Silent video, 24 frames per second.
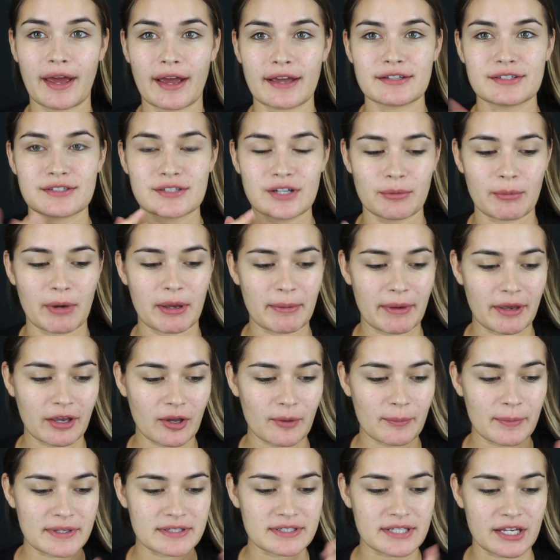I start my
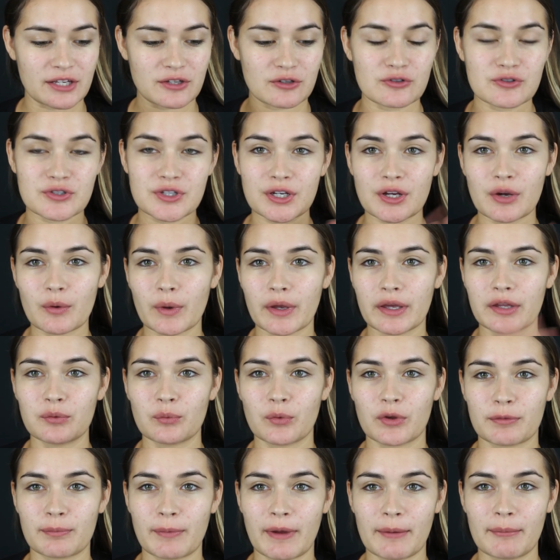makeup is I usually go in
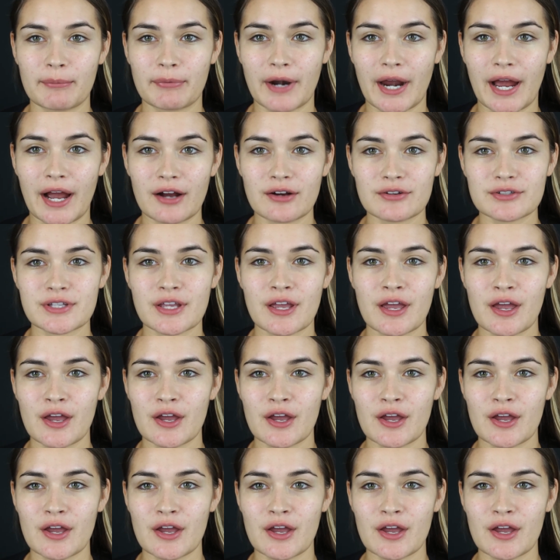with my brows,